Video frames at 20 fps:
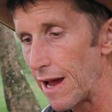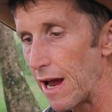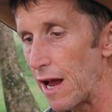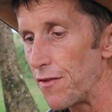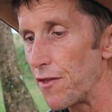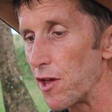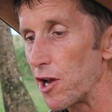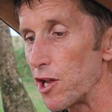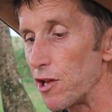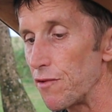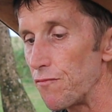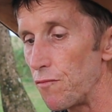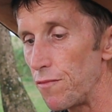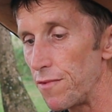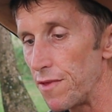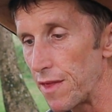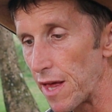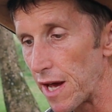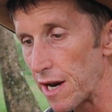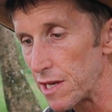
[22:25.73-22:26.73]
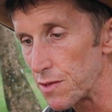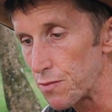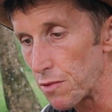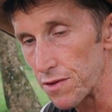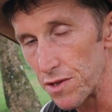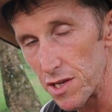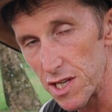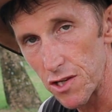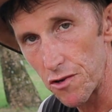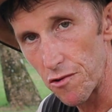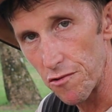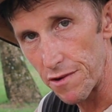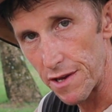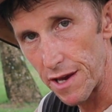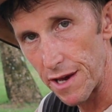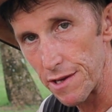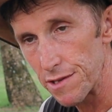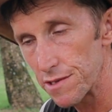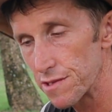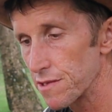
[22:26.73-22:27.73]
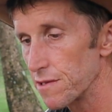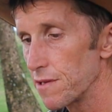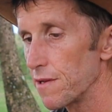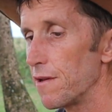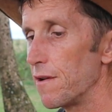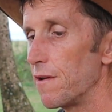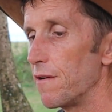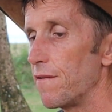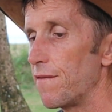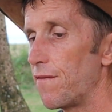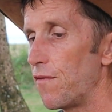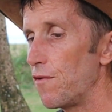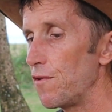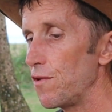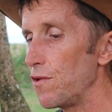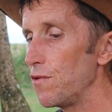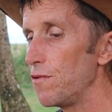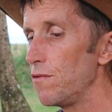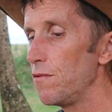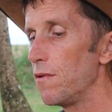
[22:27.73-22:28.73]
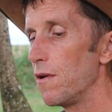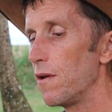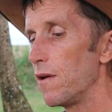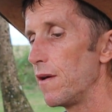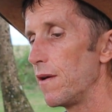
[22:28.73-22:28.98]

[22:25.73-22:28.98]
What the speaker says: and that is what this creates for you.